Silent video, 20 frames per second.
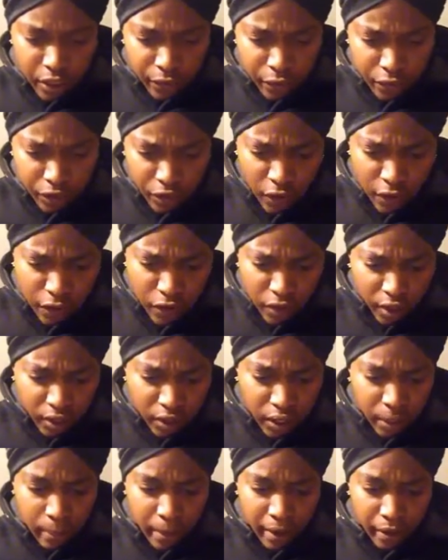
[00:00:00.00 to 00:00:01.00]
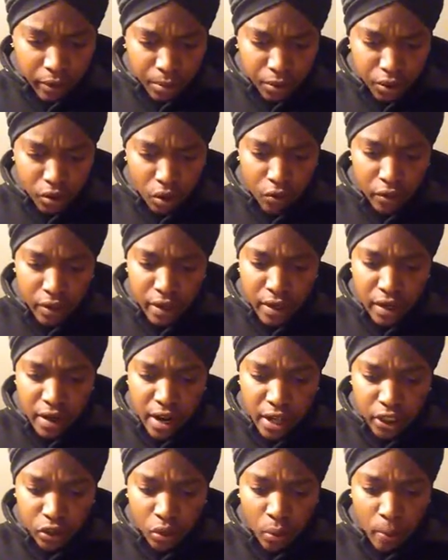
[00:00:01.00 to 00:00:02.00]
The receivers of the United States
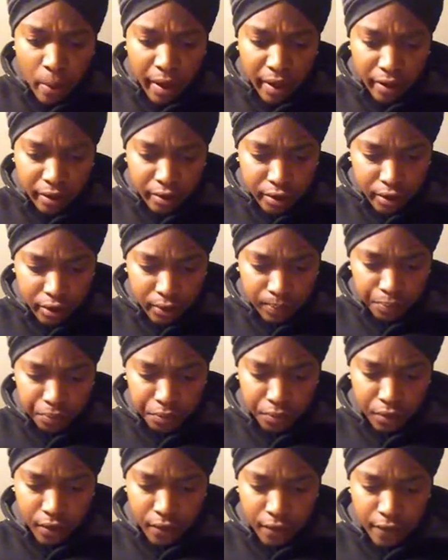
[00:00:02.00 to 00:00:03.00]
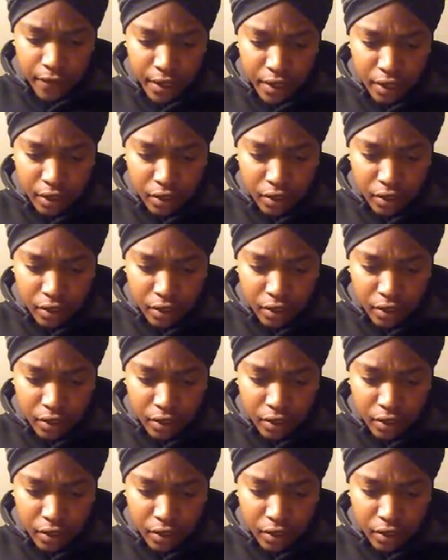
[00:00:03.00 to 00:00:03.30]
bankruptcy are the international bankers